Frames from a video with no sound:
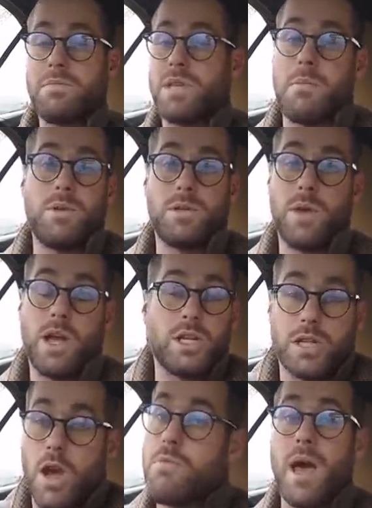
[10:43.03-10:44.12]
separate to it. I
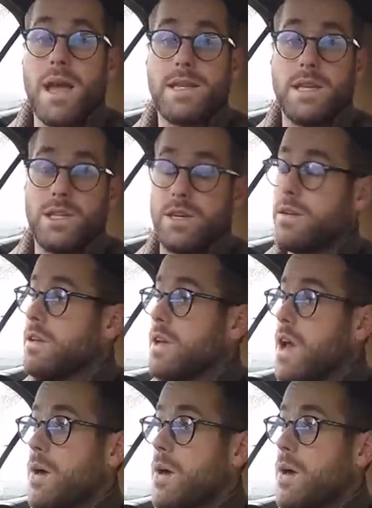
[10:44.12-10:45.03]
just don't pay attention.